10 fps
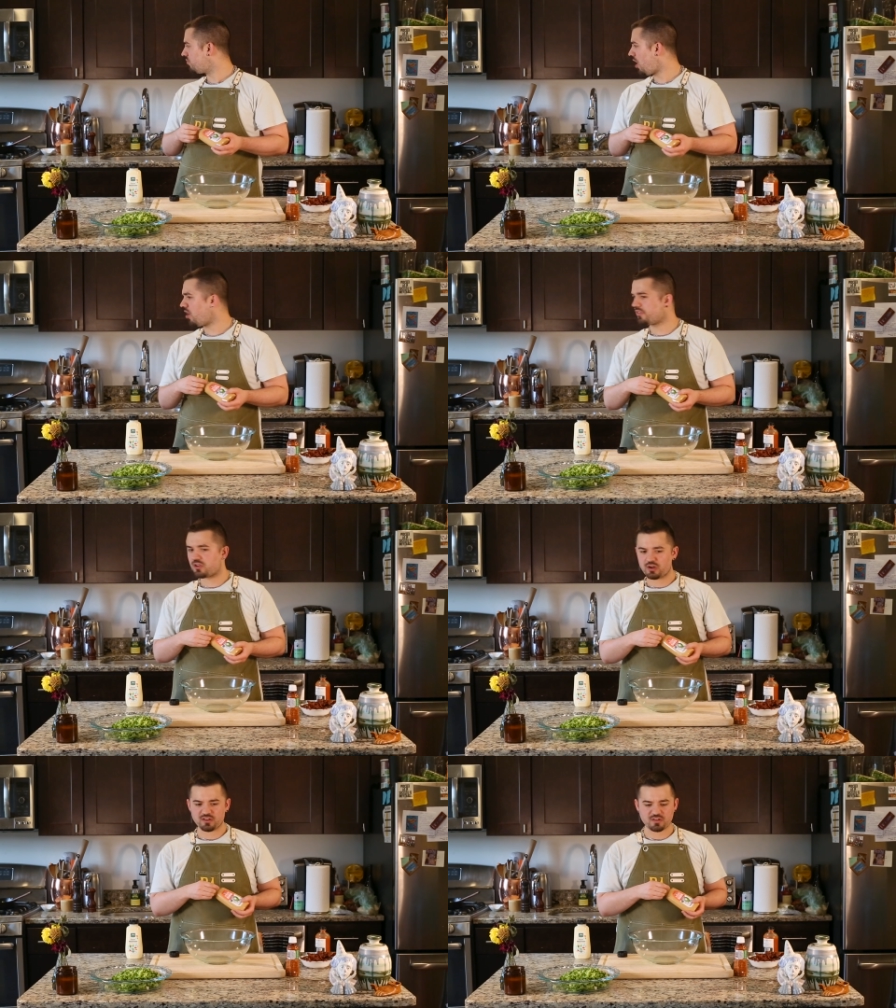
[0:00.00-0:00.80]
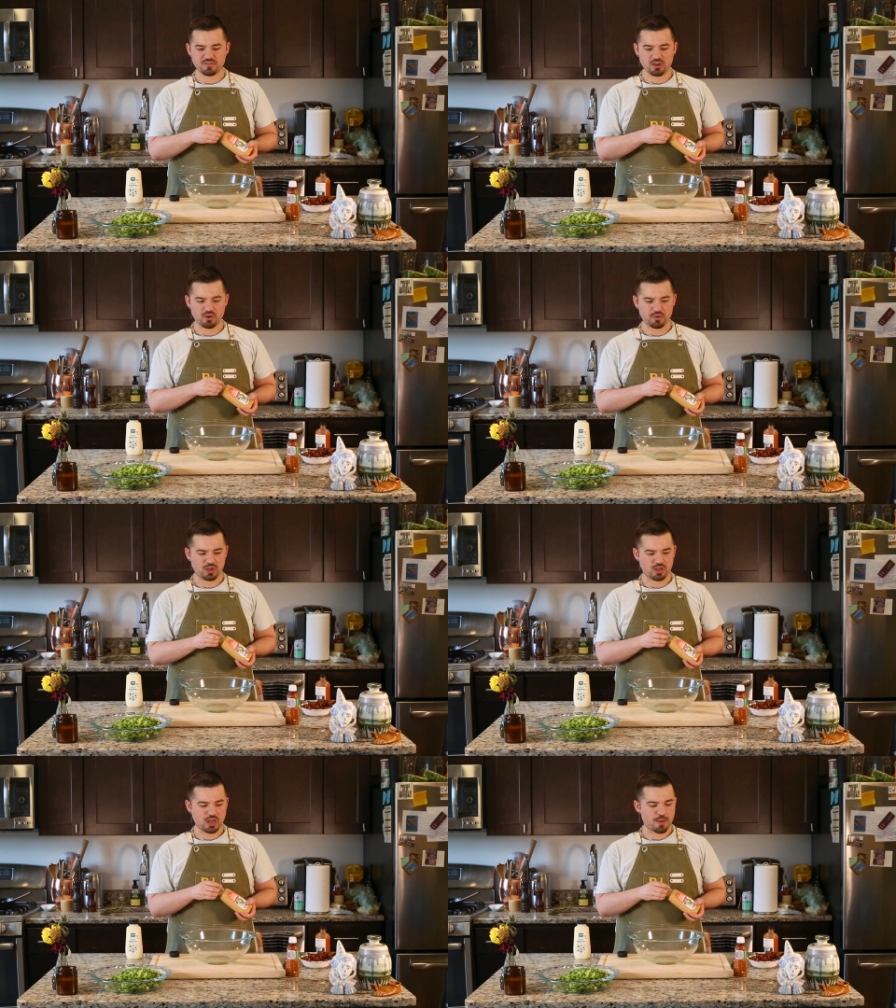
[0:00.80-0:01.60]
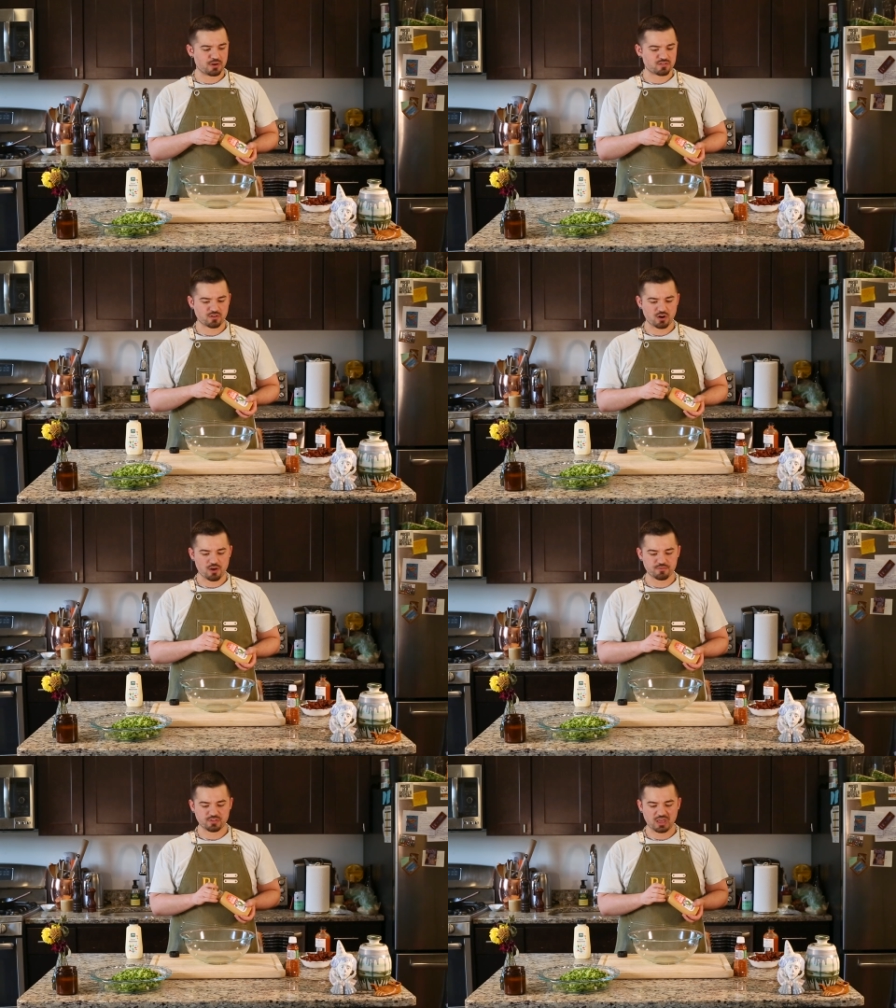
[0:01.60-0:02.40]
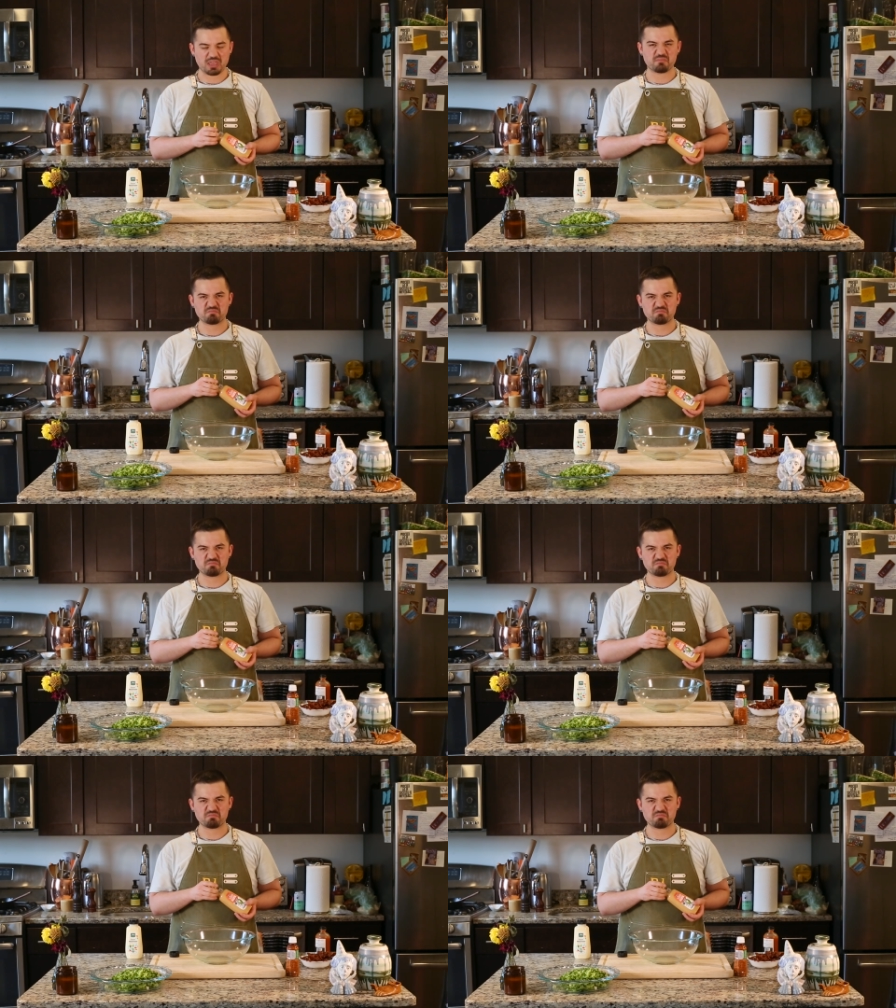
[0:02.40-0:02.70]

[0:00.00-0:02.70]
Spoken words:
all the ingredients I've got going on. I'm going to start off with like